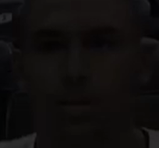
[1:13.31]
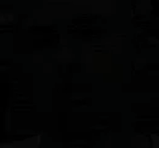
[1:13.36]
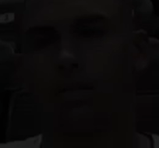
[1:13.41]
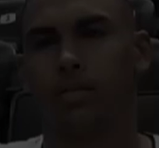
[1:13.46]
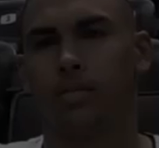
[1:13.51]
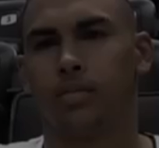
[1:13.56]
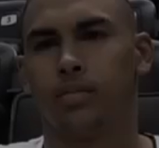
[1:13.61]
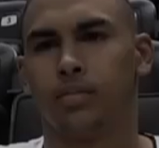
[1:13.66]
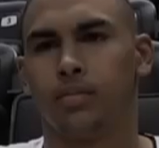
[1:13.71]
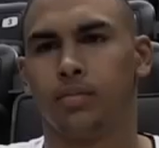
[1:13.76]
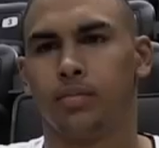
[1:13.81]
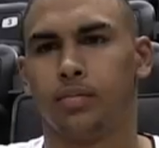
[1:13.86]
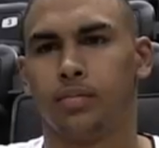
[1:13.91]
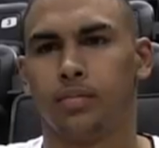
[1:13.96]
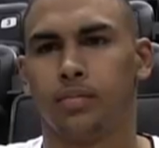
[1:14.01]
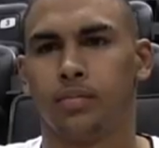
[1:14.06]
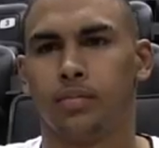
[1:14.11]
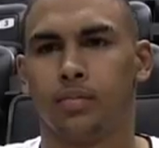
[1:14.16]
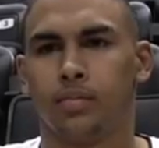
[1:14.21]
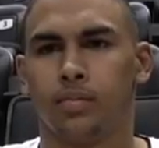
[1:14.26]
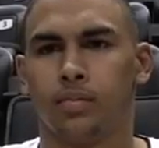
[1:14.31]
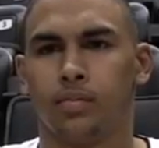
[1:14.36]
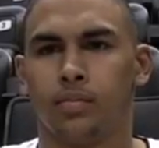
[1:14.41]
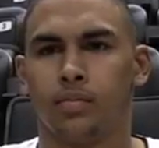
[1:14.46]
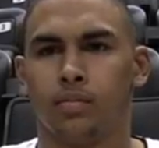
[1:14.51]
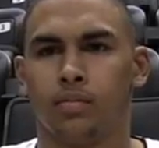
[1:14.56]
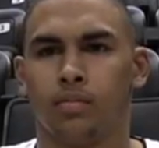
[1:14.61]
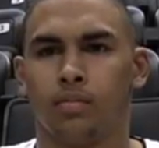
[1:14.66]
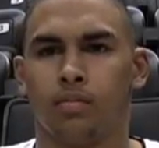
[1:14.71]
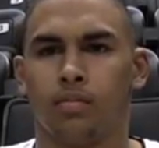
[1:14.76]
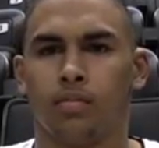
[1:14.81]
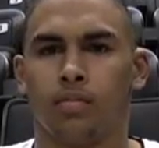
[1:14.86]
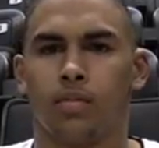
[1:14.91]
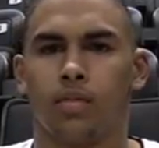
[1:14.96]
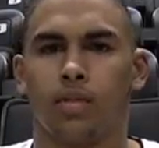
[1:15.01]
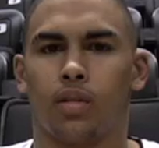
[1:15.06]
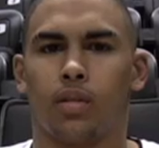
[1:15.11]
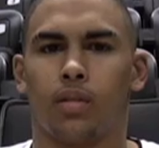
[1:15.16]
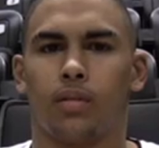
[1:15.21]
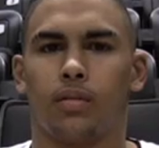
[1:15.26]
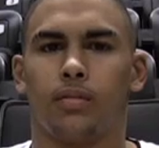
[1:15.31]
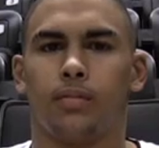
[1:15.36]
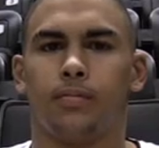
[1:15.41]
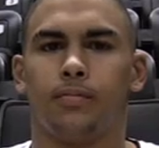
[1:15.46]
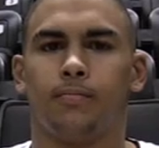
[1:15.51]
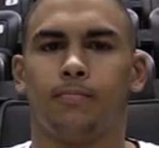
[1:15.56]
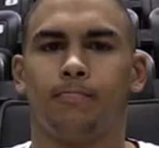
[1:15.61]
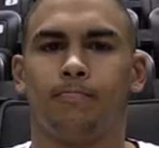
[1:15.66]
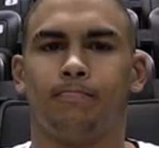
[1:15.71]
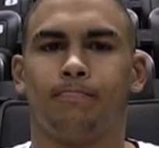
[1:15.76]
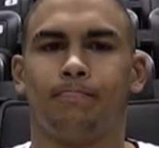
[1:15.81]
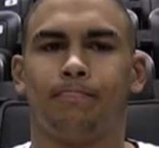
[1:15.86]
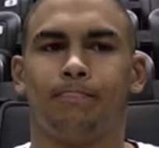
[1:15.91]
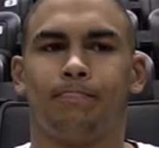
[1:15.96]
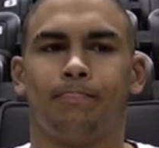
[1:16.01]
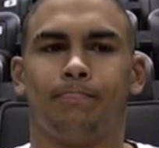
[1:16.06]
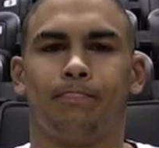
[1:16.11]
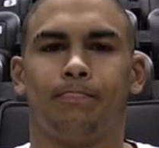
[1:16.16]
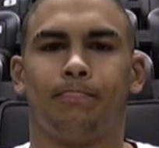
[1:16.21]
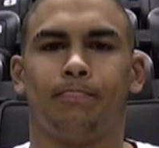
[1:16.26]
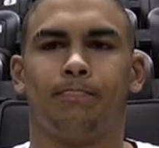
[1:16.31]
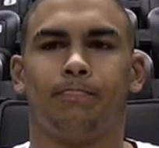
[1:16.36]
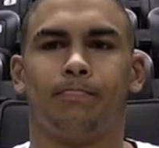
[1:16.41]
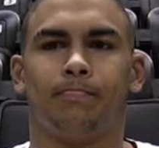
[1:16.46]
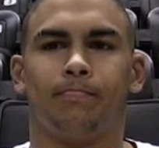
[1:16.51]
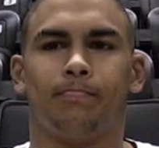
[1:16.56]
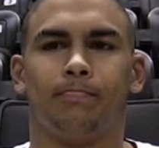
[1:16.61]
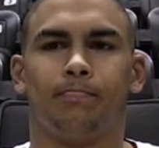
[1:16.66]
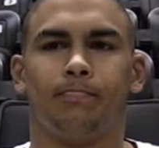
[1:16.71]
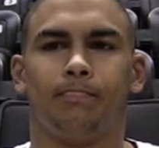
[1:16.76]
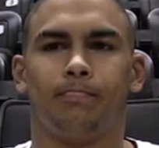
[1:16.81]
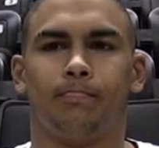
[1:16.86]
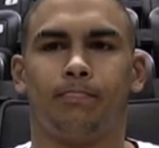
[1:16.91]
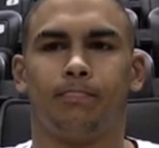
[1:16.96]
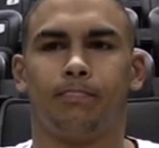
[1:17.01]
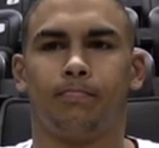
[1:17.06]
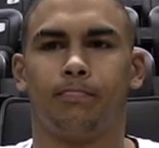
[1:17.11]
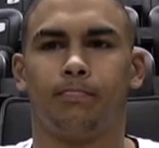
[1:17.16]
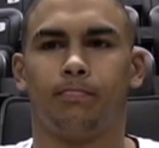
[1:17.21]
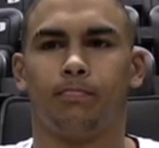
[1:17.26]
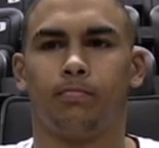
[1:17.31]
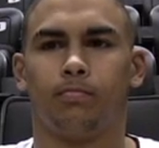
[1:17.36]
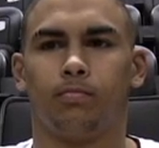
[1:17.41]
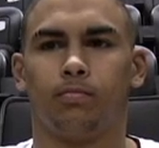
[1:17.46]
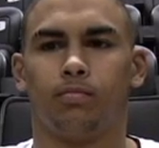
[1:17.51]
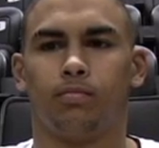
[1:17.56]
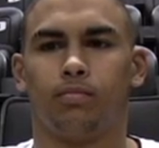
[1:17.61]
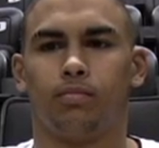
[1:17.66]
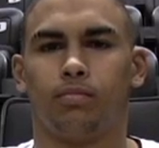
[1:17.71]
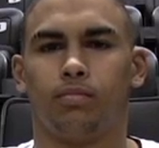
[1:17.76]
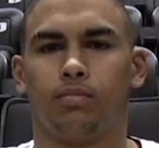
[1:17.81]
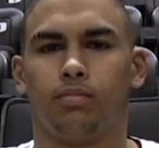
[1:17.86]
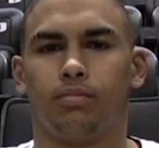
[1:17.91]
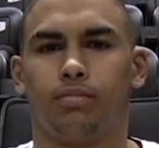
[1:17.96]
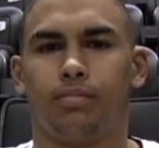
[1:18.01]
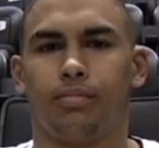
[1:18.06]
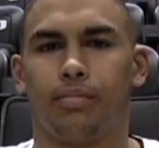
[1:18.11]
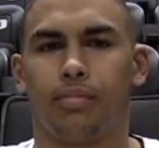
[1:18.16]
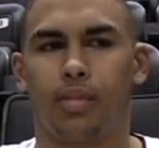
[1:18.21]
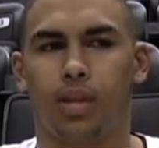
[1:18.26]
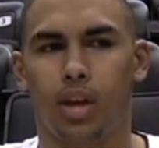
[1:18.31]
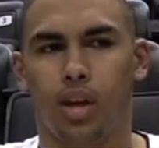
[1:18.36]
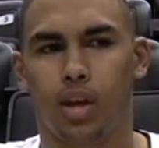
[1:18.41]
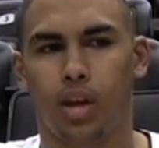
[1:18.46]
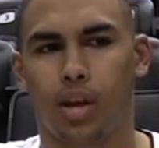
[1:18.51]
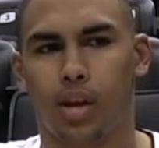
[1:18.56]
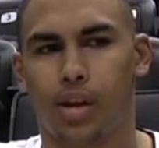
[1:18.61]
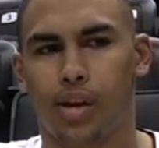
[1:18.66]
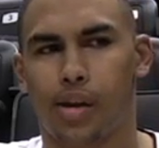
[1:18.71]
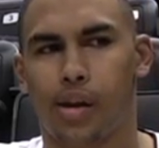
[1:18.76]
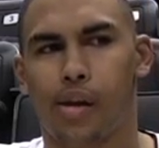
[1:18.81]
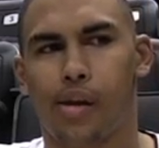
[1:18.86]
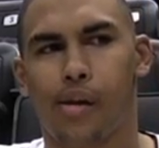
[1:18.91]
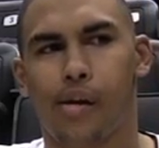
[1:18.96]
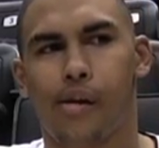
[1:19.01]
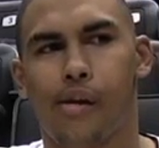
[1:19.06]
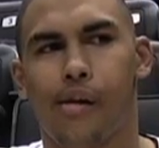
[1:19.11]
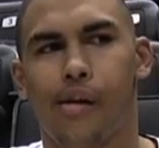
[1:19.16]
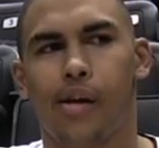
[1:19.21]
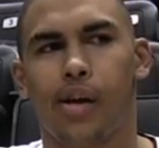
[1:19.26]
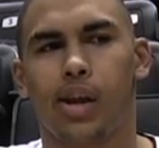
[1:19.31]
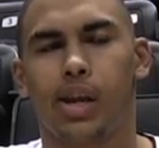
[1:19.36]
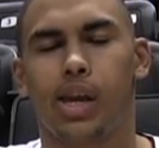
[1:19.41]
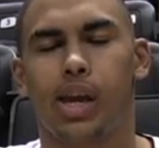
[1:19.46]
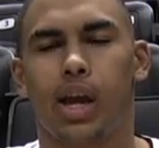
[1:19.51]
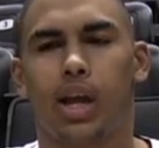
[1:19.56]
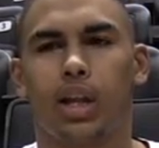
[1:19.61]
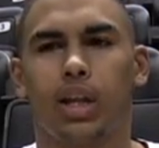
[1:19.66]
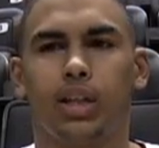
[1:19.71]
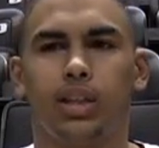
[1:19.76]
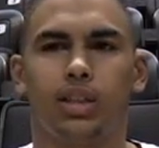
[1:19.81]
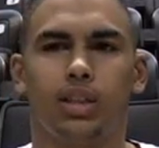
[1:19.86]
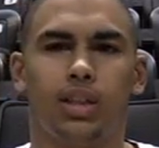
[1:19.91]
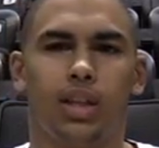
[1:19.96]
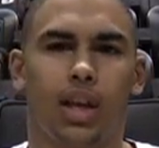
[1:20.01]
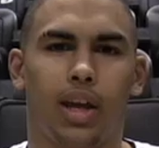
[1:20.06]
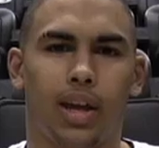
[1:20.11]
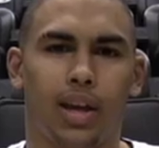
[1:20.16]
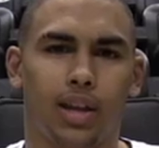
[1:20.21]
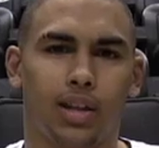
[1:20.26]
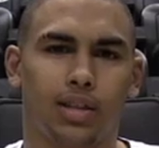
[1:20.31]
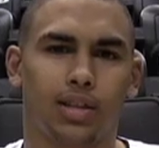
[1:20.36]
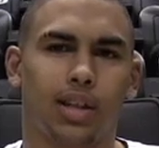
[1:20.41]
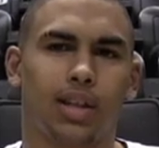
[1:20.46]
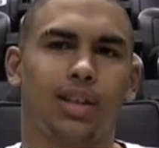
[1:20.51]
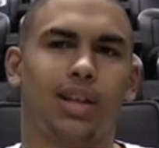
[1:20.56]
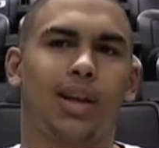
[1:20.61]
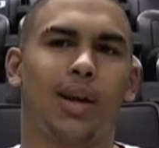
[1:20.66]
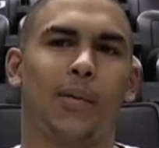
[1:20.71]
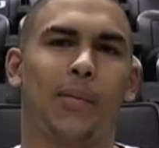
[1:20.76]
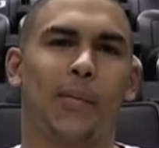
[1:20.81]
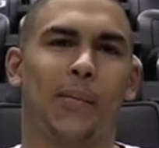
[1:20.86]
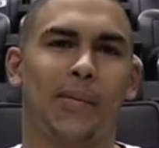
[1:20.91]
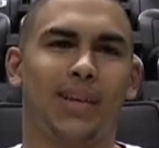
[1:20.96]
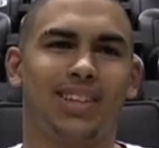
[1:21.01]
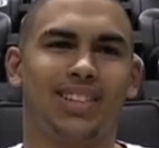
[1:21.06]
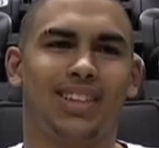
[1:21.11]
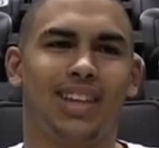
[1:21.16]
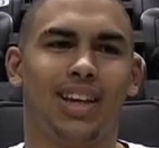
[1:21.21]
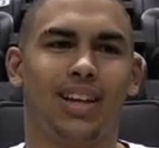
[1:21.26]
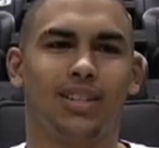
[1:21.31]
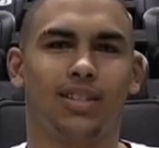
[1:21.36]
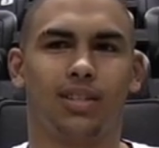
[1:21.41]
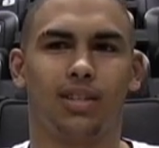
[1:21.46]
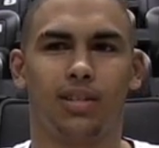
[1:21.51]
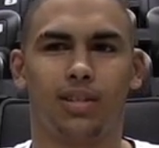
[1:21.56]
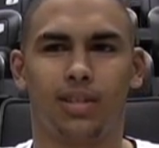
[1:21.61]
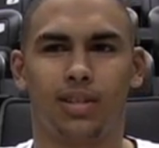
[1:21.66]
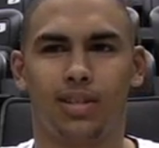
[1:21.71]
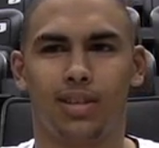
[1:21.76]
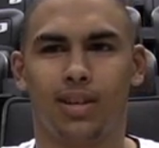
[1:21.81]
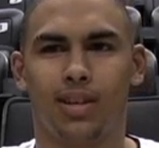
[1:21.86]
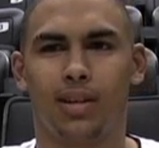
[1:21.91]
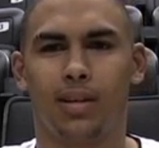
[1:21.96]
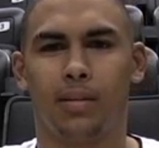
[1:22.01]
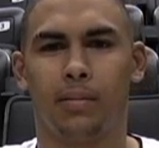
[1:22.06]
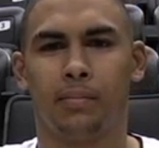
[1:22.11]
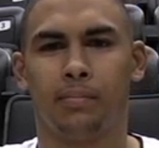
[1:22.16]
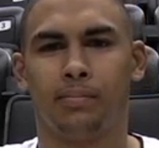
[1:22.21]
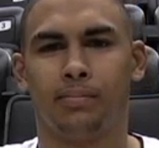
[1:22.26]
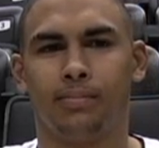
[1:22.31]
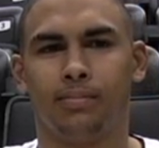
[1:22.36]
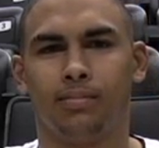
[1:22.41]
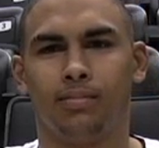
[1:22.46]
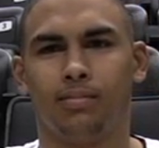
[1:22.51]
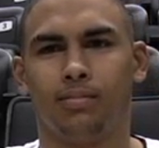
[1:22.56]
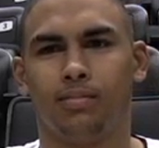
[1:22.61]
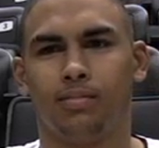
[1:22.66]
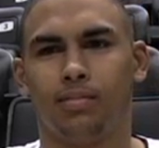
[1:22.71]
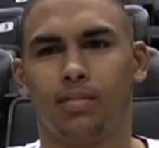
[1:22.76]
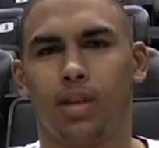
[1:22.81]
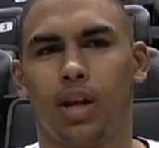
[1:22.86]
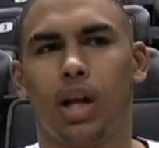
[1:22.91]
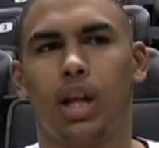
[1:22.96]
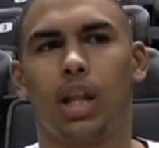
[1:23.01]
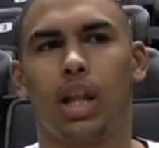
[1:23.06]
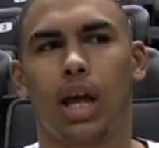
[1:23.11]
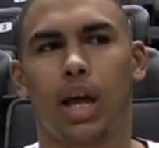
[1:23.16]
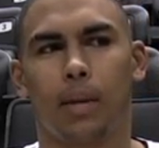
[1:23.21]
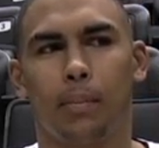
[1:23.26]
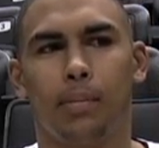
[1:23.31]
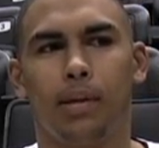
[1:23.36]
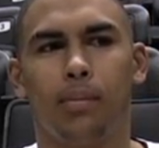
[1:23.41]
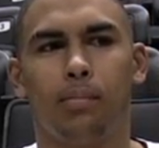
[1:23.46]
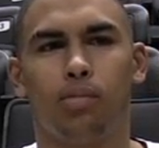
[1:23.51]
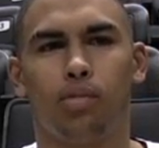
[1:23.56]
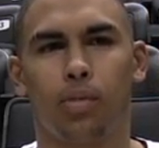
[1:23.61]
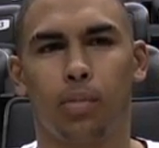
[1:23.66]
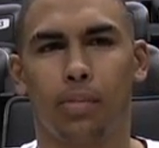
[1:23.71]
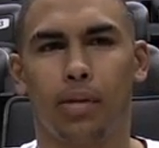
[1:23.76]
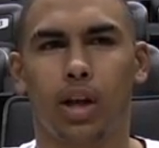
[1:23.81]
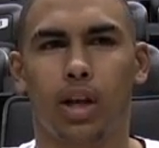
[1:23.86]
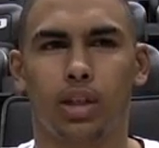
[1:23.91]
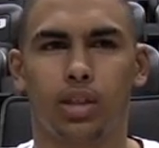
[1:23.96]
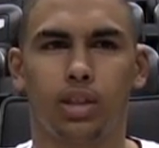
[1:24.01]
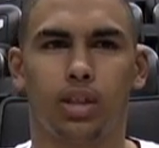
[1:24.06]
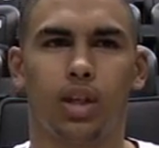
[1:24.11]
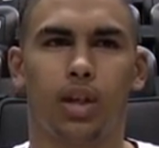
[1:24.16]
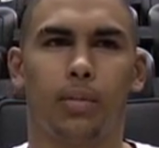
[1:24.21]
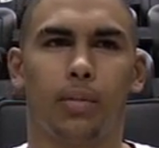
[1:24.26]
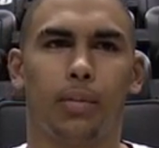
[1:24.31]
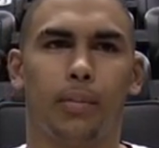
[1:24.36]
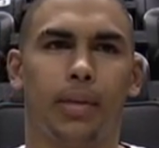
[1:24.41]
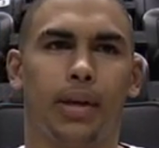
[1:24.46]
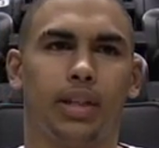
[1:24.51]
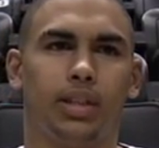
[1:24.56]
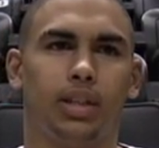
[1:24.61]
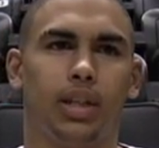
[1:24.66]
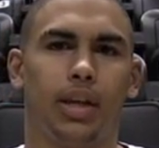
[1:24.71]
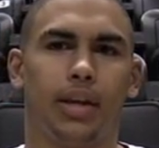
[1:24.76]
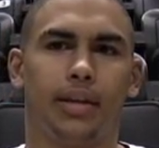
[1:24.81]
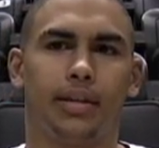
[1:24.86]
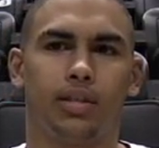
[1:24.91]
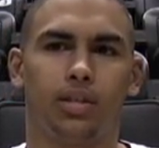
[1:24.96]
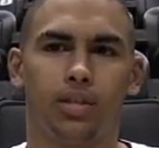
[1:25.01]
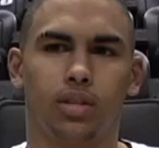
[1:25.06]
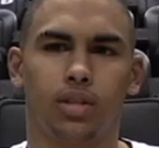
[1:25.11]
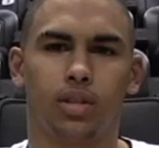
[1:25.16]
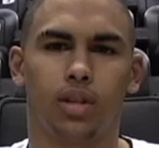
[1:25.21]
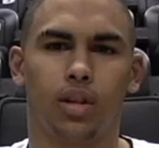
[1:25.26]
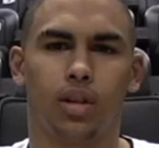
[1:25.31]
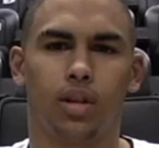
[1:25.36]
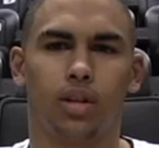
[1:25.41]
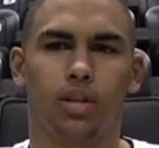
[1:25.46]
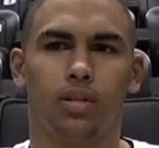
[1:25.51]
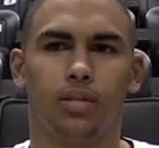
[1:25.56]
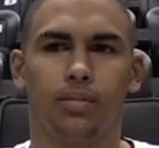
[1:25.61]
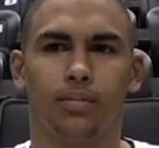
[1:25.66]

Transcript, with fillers: Did he have any talents outside of basketball? Things that you're good at other than basketball? Yeah, I like to dance. I think I'm the best dancer on the team. Yeah? A lot of people will probably say I'm the best dancer, so